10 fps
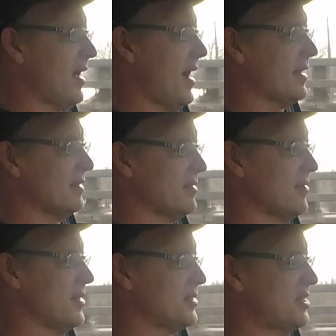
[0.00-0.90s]
at
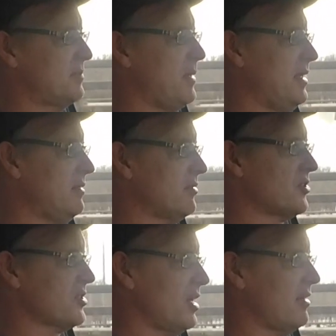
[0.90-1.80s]
this speed,
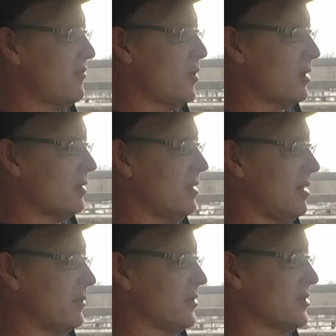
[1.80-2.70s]
which is 84
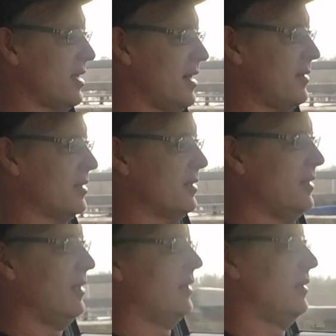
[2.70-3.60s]
kilometers an hour,
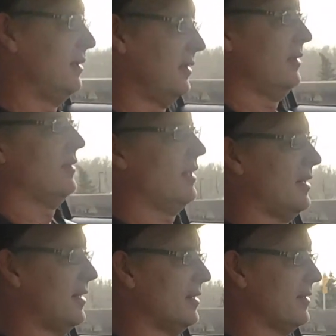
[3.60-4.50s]

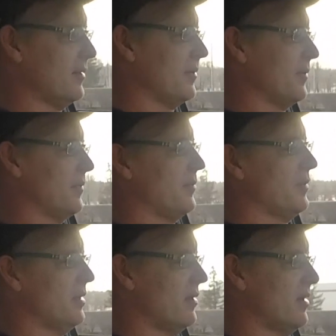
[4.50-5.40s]

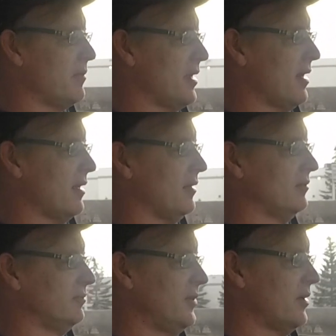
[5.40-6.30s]
you know, I'm
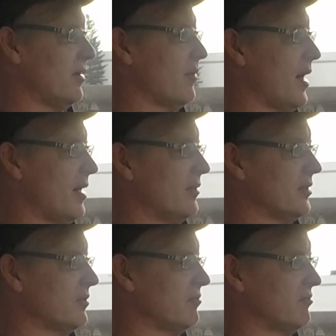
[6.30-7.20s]
getting, you know,
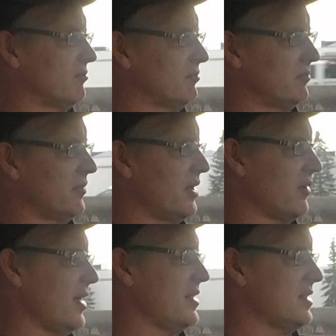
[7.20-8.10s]
around, you
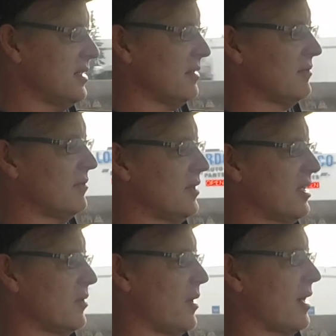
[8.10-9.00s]
know, 18
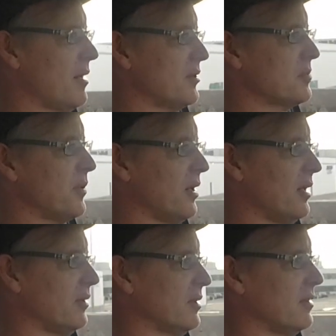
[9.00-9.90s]
kilowatt hours per
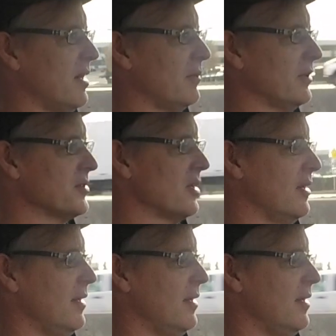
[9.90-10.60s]
100 kilometers.